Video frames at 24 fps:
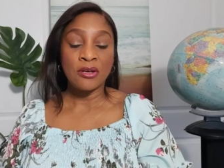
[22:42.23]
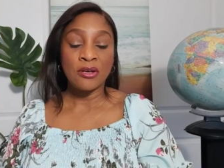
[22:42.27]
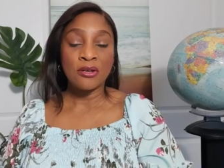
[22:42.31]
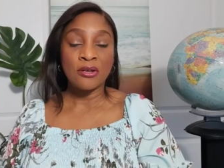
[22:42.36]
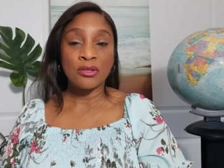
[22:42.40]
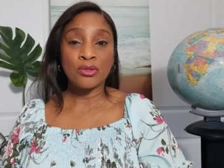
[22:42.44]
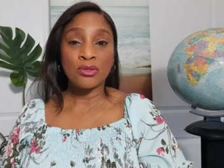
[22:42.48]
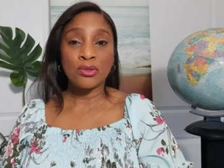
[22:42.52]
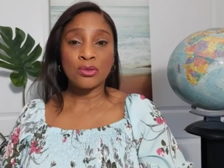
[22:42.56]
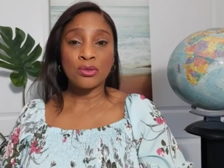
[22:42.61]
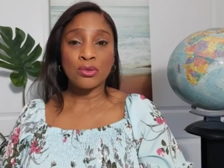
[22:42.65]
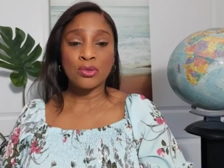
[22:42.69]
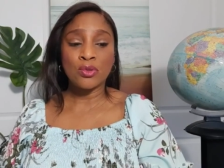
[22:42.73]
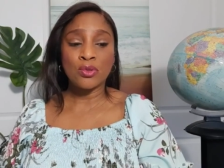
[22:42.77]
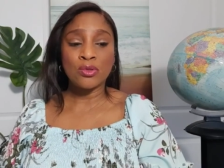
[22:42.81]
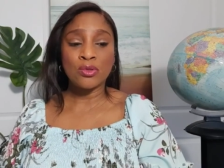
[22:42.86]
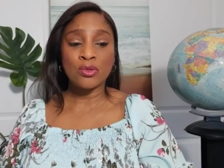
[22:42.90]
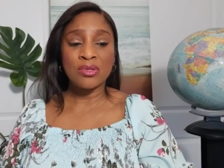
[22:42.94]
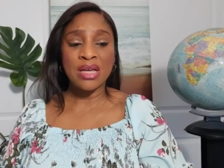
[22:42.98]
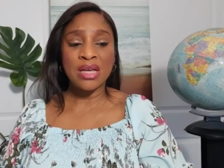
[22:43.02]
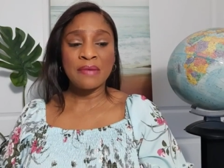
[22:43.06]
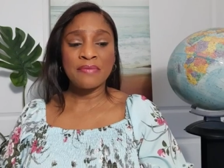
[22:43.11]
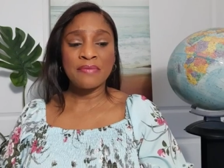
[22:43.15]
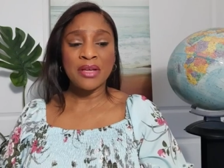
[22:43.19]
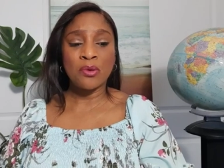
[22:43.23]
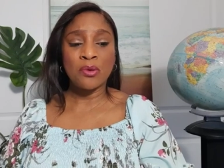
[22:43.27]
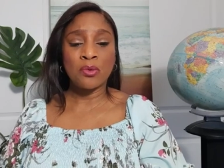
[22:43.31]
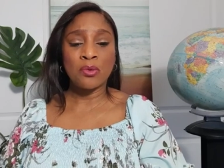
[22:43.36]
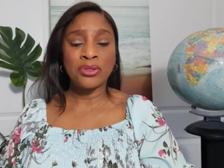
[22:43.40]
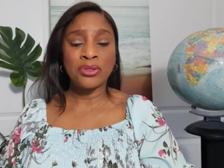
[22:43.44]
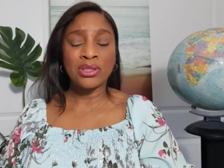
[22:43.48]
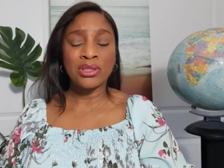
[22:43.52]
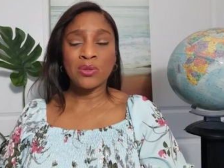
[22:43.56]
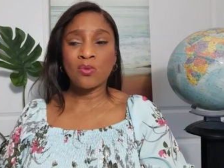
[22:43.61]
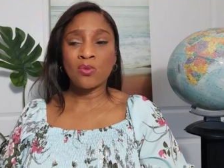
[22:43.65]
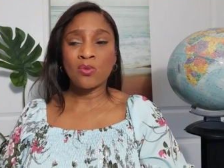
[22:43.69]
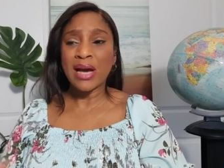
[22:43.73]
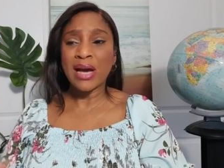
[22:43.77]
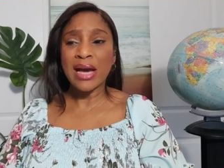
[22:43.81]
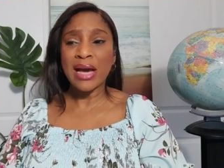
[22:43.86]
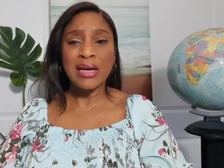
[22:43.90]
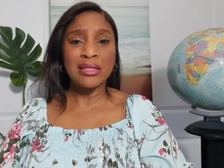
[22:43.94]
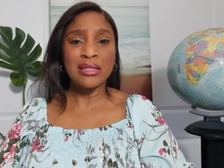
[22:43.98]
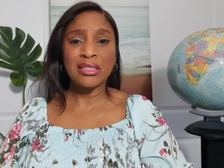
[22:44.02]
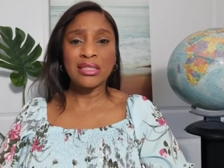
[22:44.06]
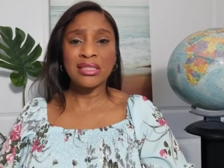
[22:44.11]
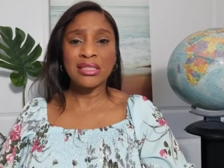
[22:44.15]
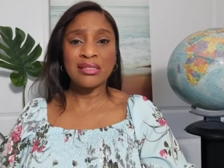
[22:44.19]
So to them, they're wondering, why
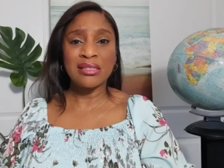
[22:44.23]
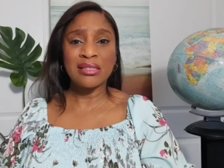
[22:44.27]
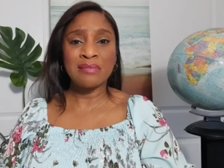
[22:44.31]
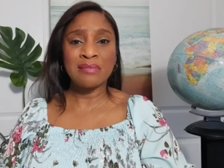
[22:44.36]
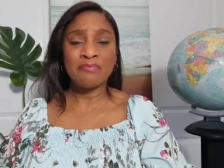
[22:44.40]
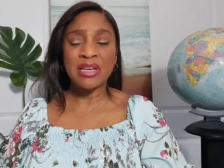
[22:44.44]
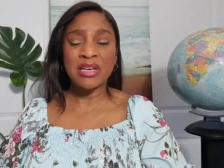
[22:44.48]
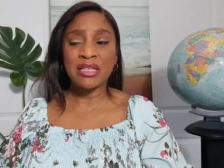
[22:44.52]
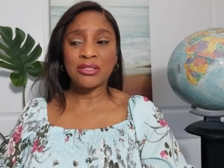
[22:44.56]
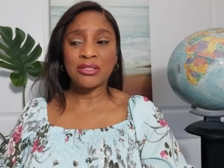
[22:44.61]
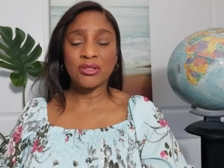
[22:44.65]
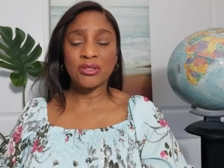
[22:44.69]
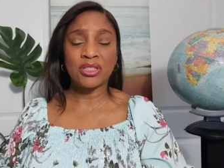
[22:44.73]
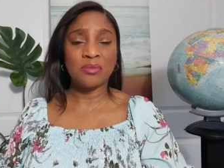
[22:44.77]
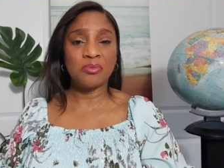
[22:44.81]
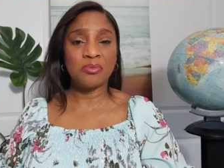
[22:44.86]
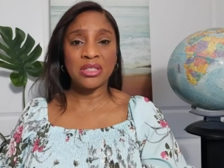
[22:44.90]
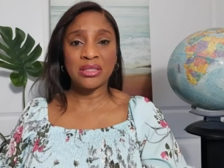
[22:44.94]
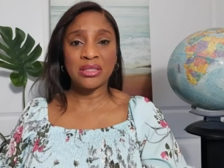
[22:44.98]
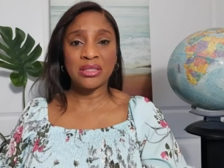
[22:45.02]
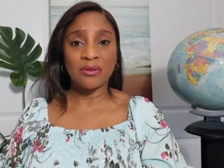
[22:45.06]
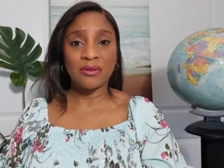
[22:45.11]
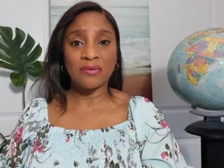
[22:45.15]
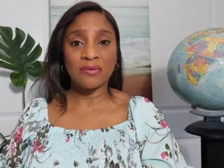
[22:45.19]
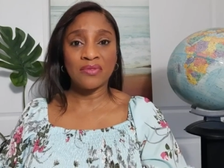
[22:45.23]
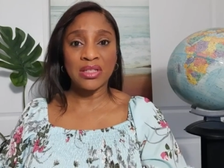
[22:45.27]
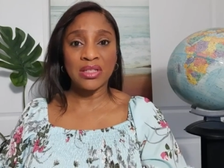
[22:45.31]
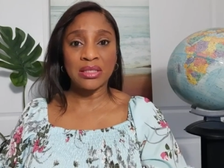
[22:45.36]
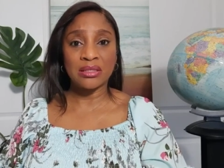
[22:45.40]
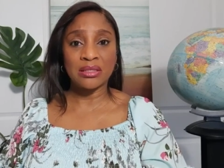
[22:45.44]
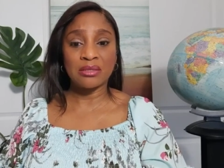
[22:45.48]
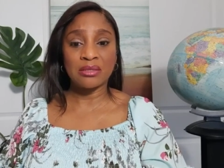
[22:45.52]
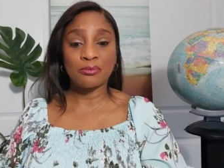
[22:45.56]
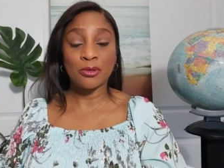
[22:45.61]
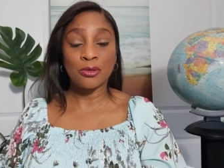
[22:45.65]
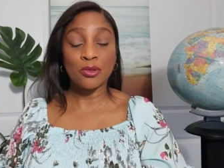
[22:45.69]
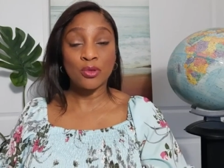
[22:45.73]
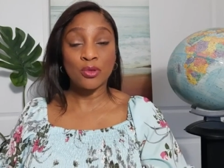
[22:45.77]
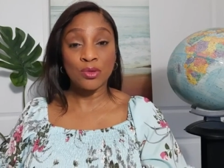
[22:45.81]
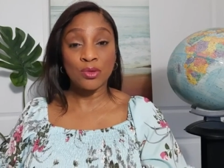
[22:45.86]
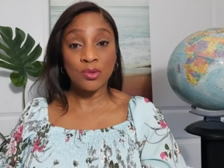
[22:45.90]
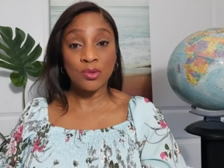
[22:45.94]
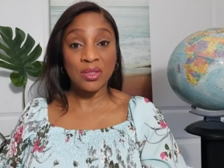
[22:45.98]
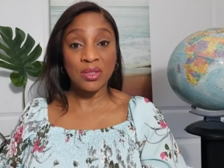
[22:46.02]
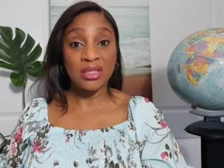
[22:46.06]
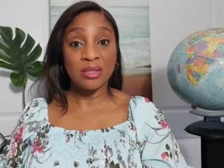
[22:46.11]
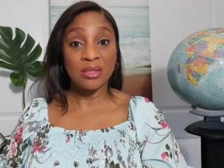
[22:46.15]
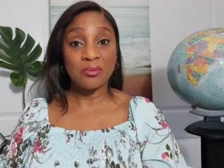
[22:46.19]
is she making such a big deal of this? But to you,
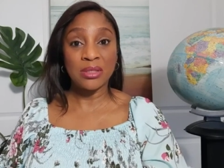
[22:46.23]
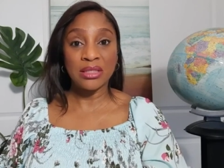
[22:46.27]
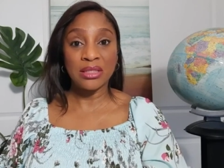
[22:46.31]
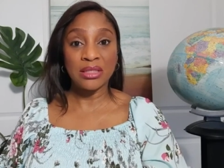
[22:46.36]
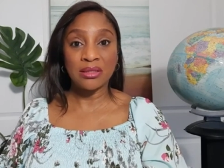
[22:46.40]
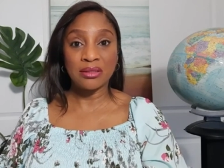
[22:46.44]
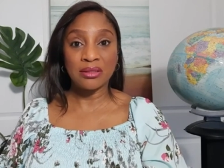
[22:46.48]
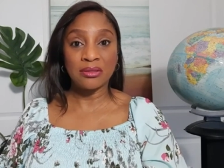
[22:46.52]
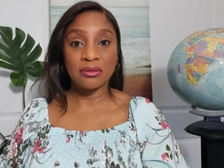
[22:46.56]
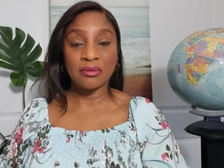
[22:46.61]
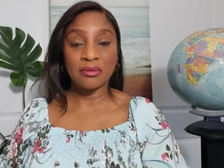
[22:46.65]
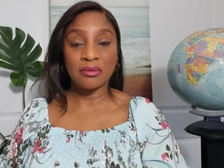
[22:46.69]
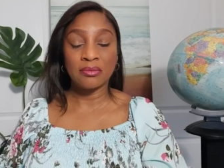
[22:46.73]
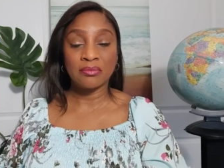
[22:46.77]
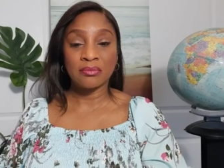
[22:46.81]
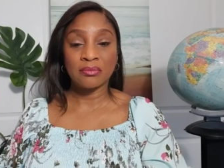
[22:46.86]
it's a big deal.